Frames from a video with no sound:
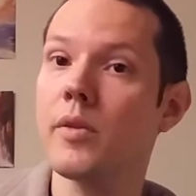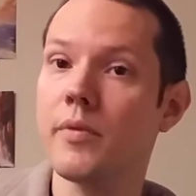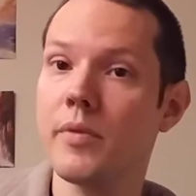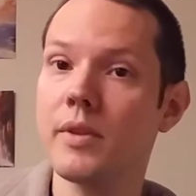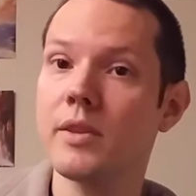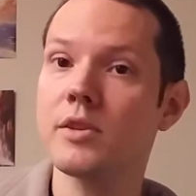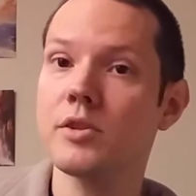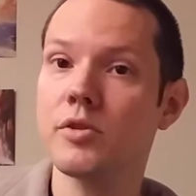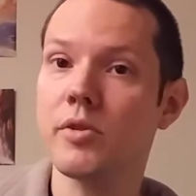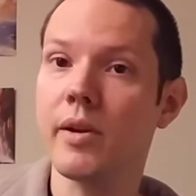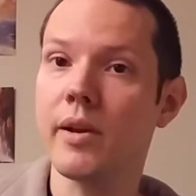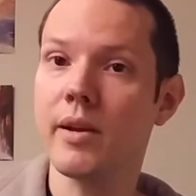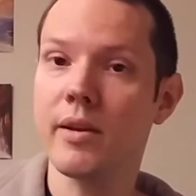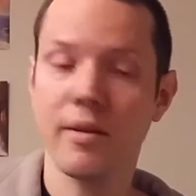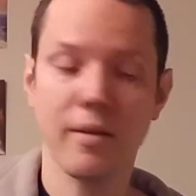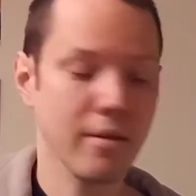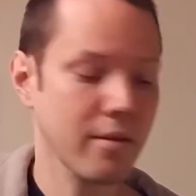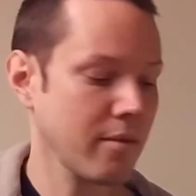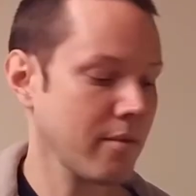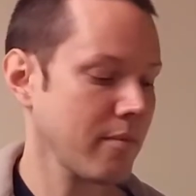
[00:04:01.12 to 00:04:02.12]
the 5th string,
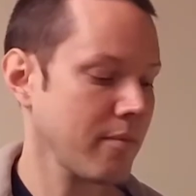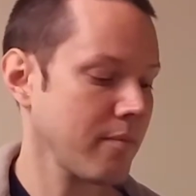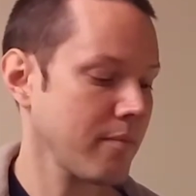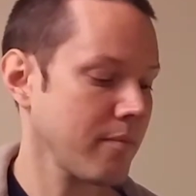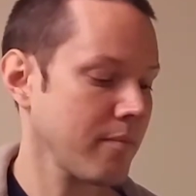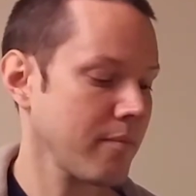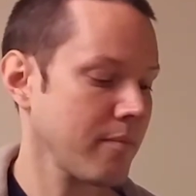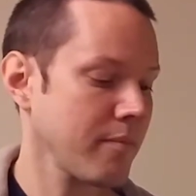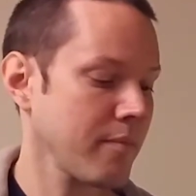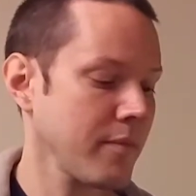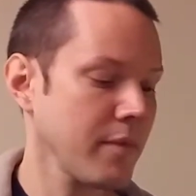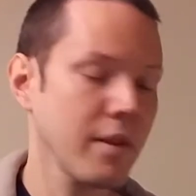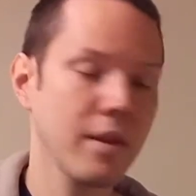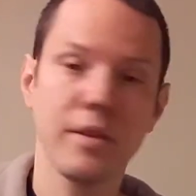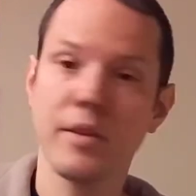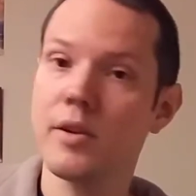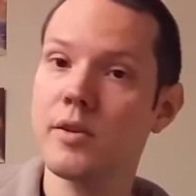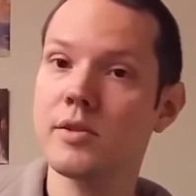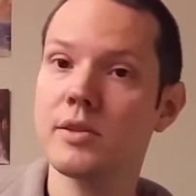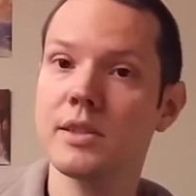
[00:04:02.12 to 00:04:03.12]

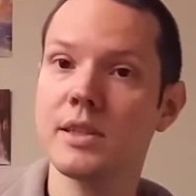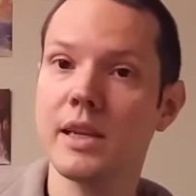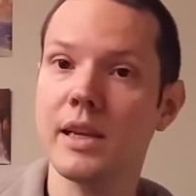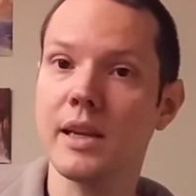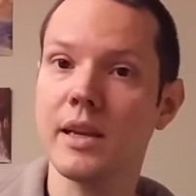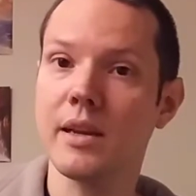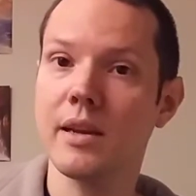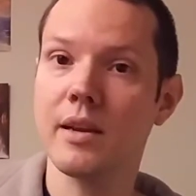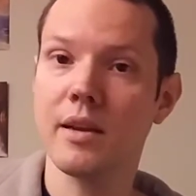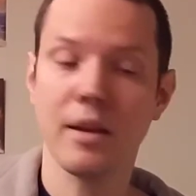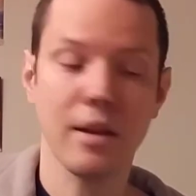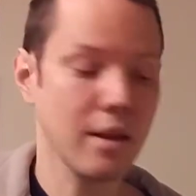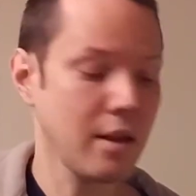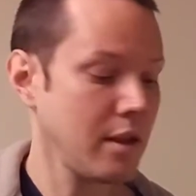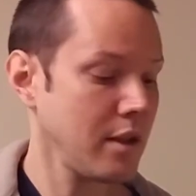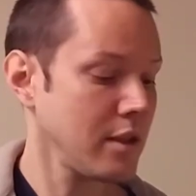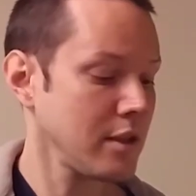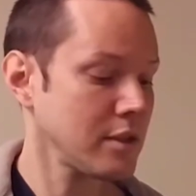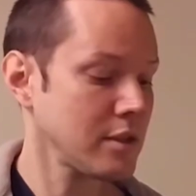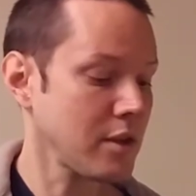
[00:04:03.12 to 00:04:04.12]
there's C.
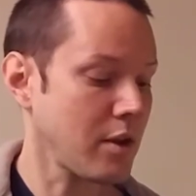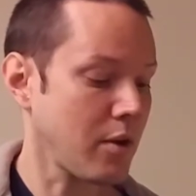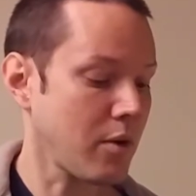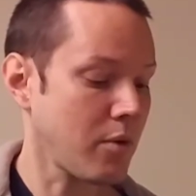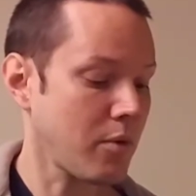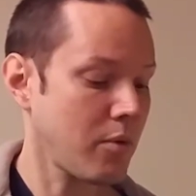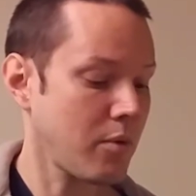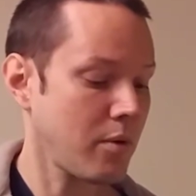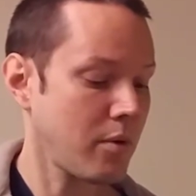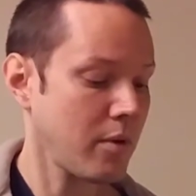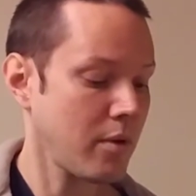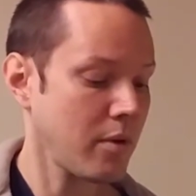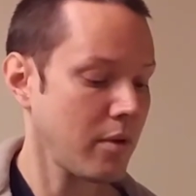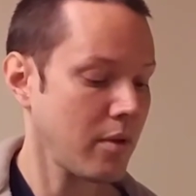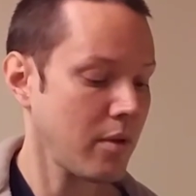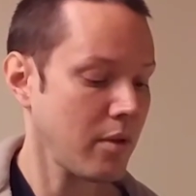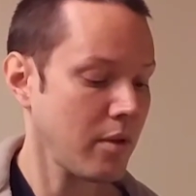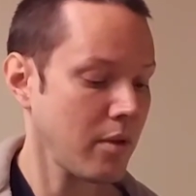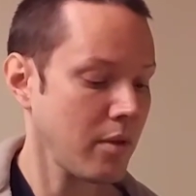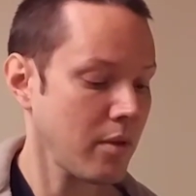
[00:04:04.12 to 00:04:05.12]
So
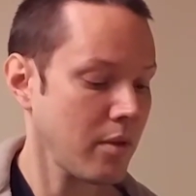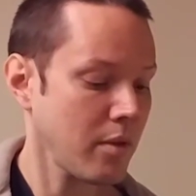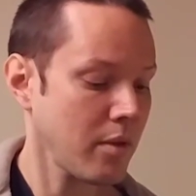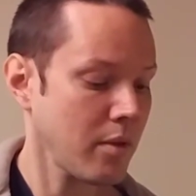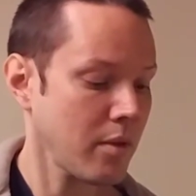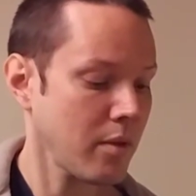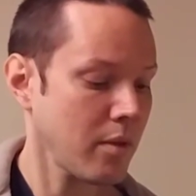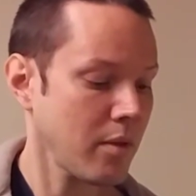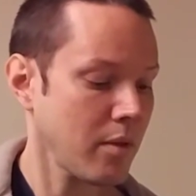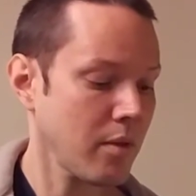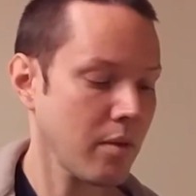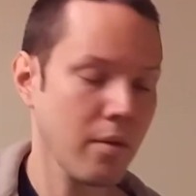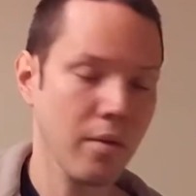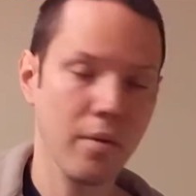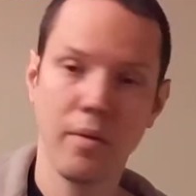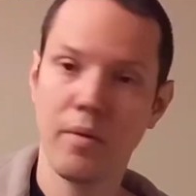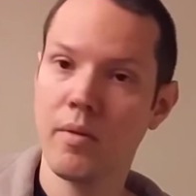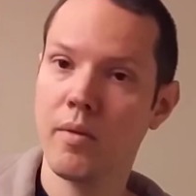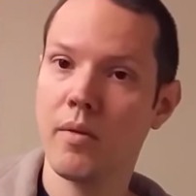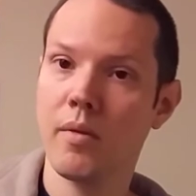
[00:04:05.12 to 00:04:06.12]

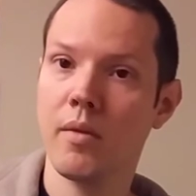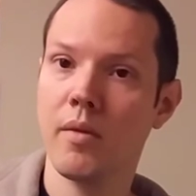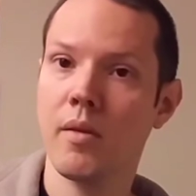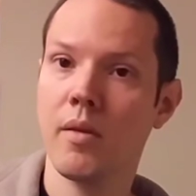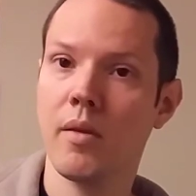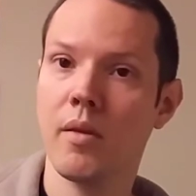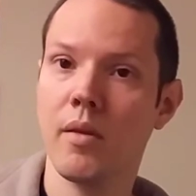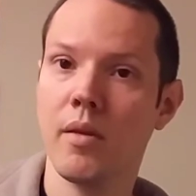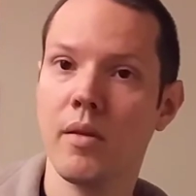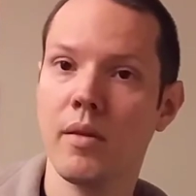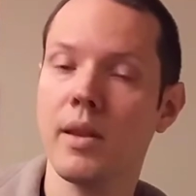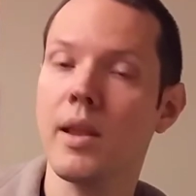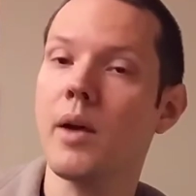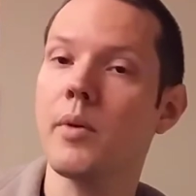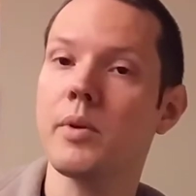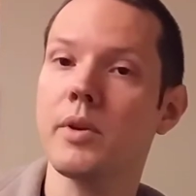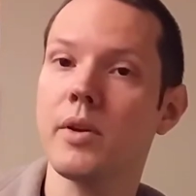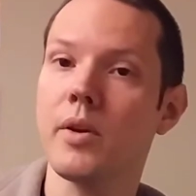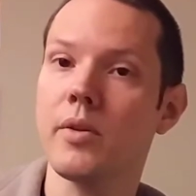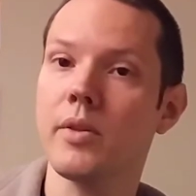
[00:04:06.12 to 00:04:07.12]
now we
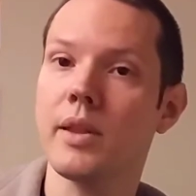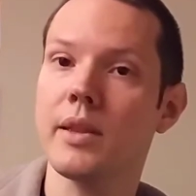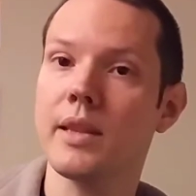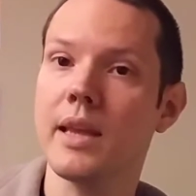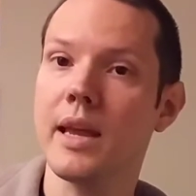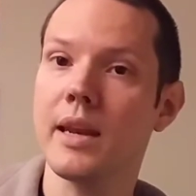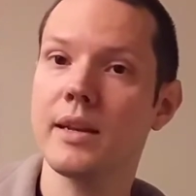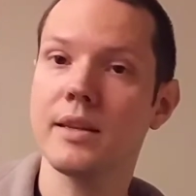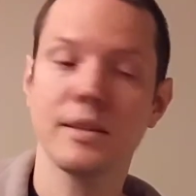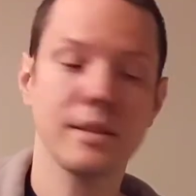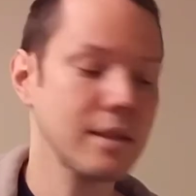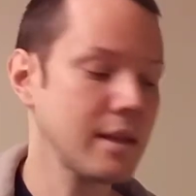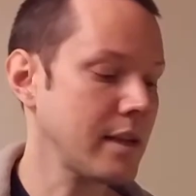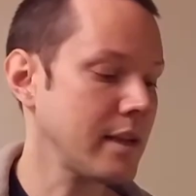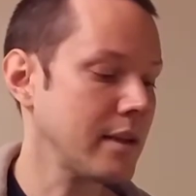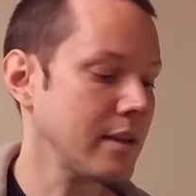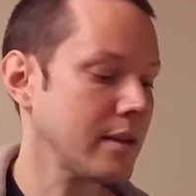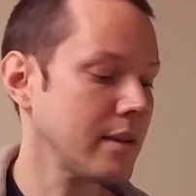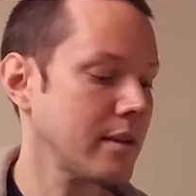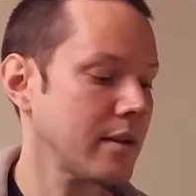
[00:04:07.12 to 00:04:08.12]
know that that is C.
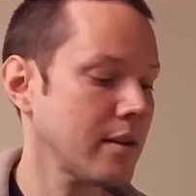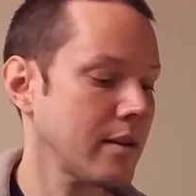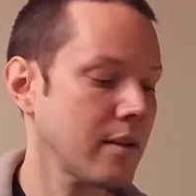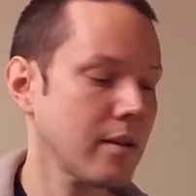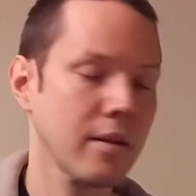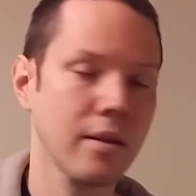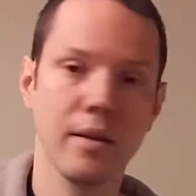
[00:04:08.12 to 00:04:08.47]
We